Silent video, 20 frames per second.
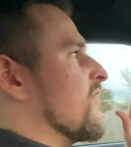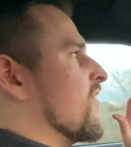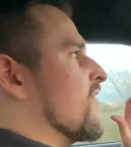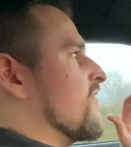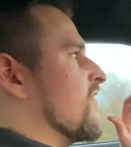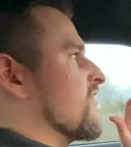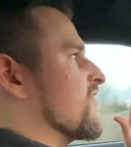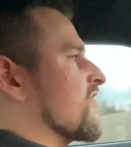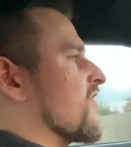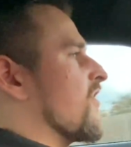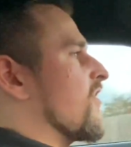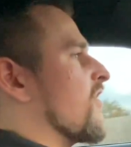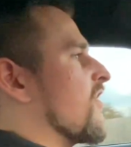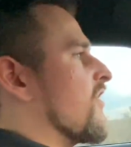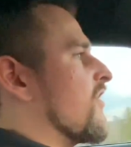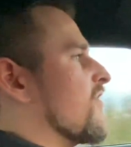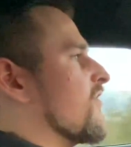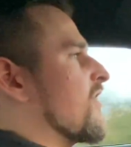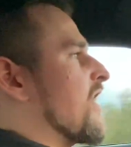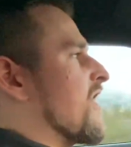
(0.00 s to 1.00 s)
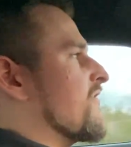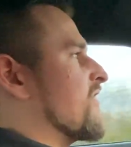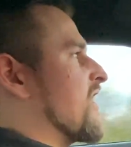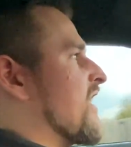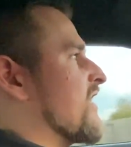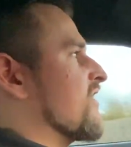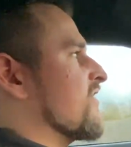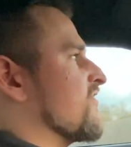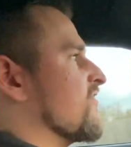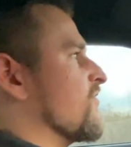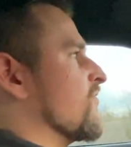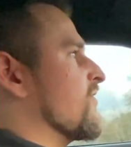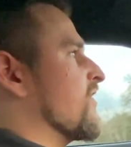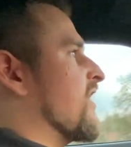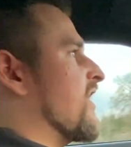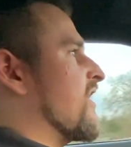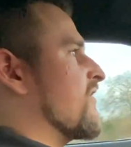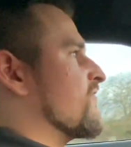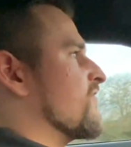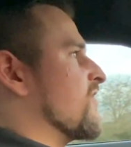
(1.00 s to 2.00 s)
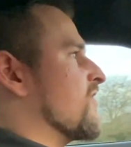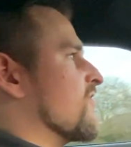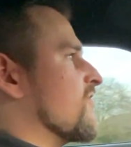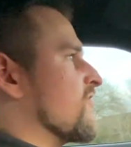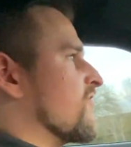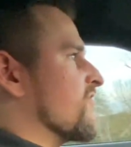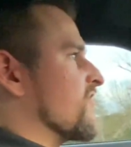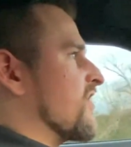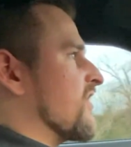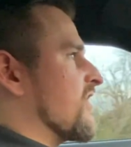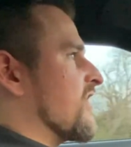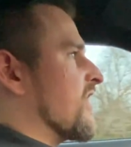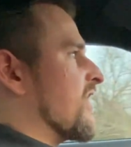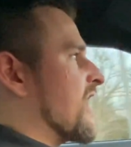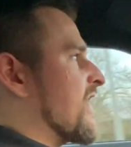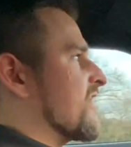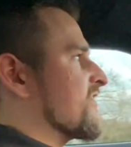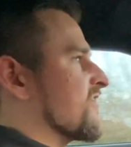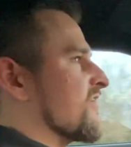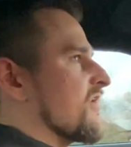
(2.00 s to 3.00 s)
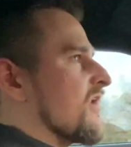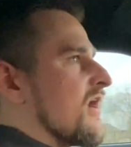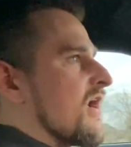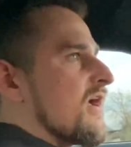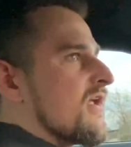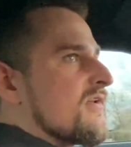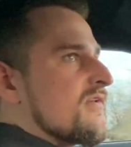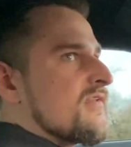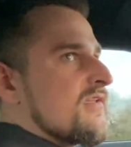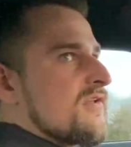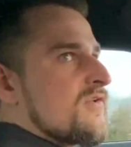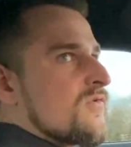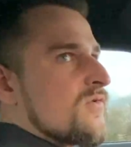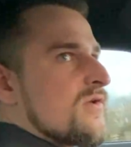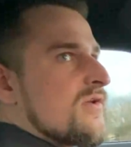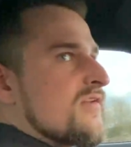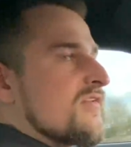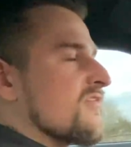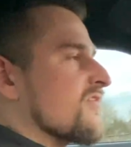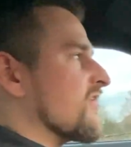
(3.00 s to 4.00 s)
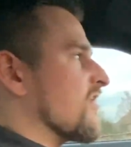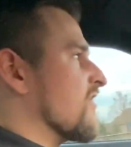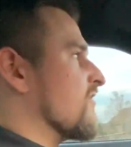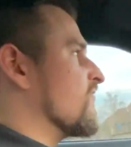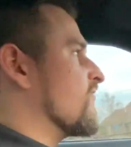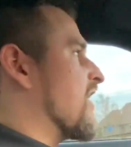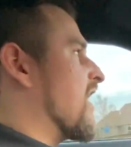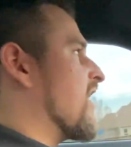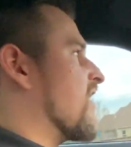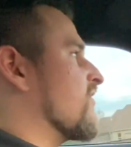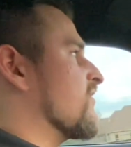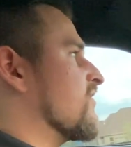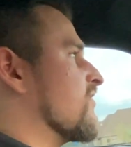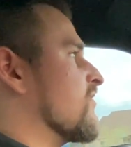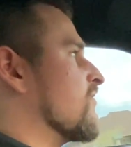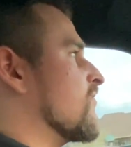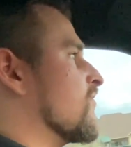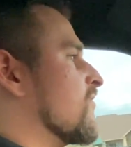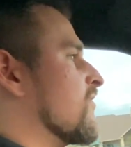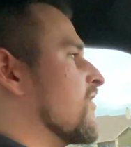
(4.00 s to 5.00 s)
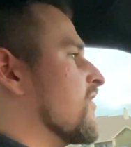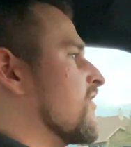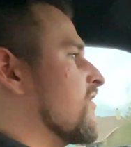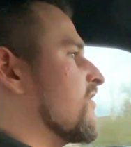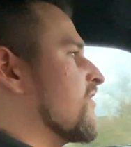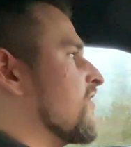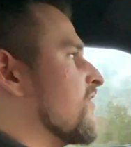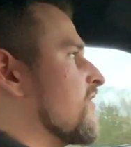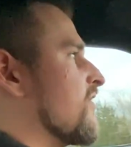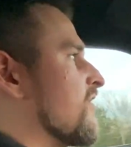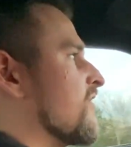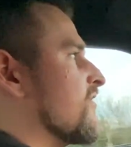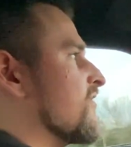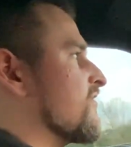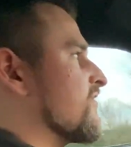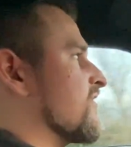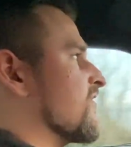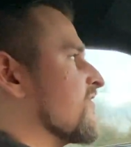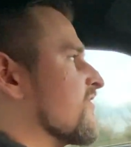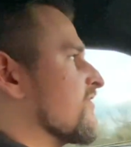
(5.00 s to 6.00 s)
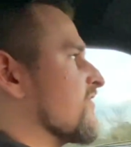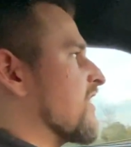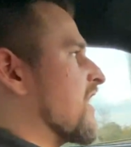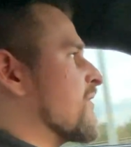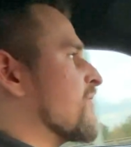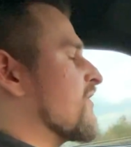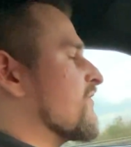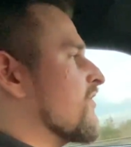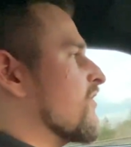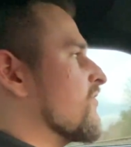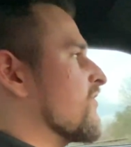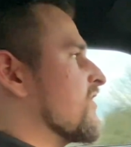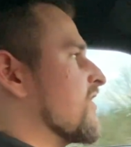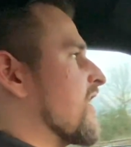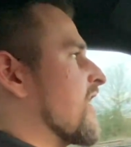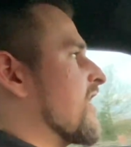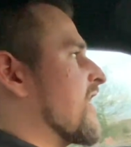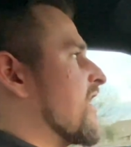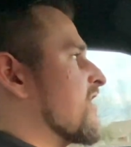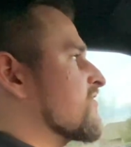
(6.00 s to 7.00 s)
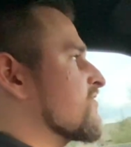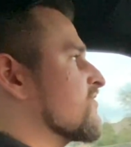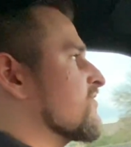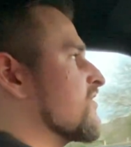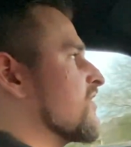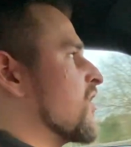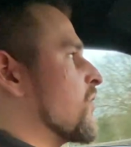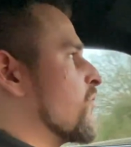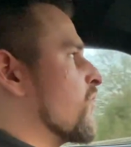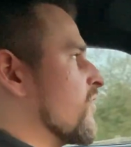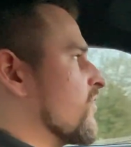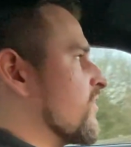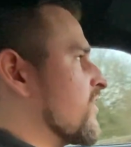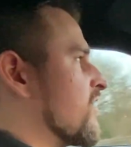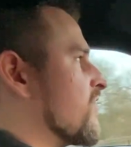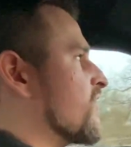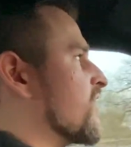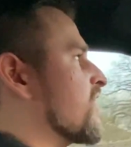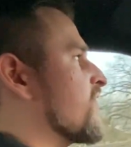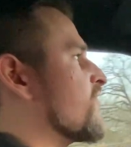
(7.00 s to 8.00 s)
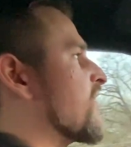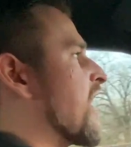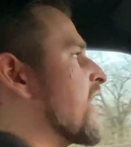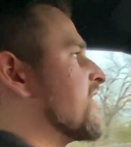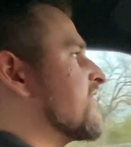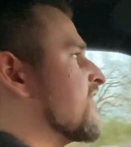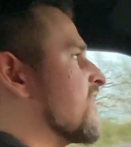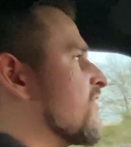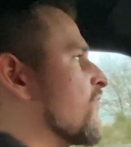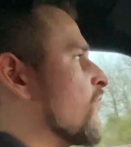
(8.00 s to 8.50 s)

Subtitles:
this car, I've had it 2.5 years and it has not decreased in value since the time I've owned it. I actually believe that if I did